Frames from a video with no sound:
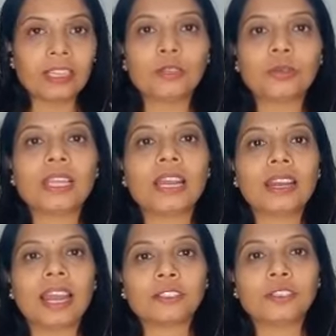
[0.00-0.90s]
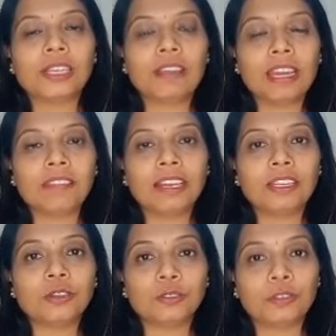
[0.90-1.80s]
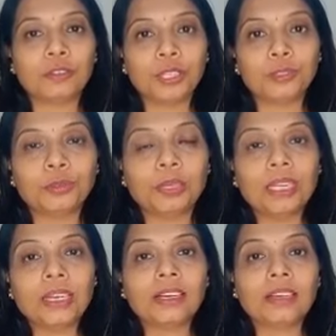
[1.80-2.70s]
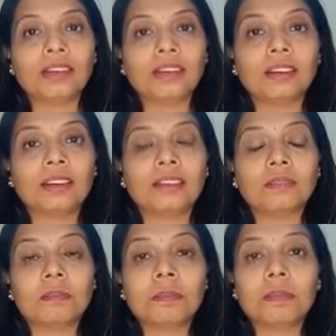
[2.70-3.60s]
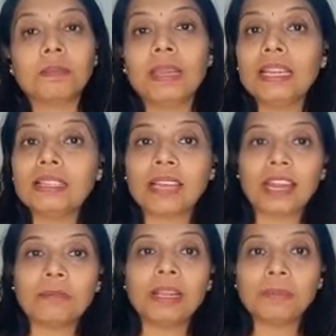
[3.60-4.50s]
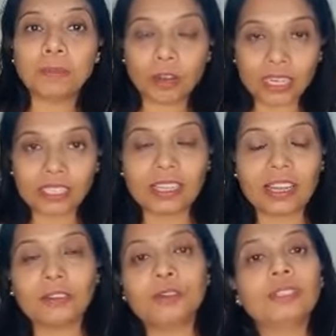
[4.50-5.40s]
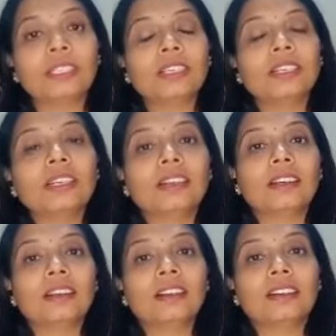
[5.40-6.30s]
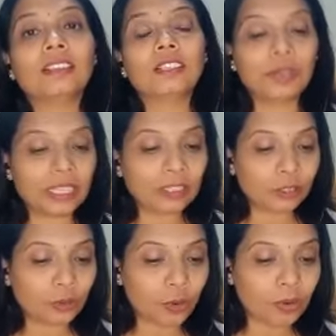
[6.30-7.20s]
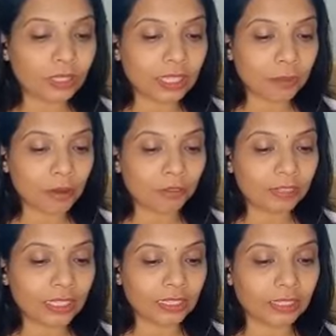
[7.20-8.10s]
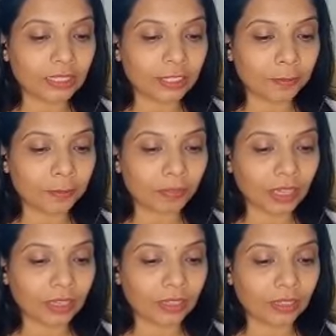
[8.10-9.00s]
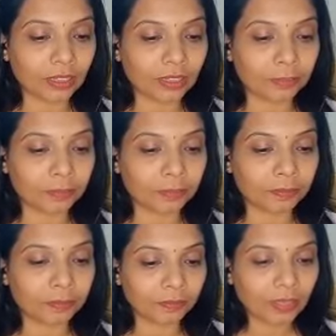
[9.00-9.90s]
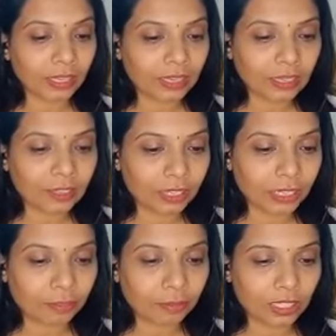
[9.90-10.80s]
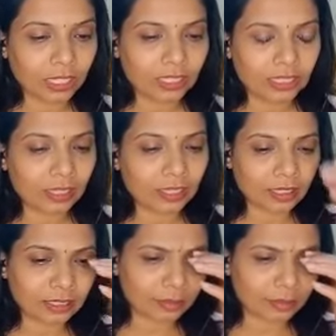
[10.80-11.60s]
Those are actually very good for you. Milk and milk products are good. You can soak some of these. Okay, what is that?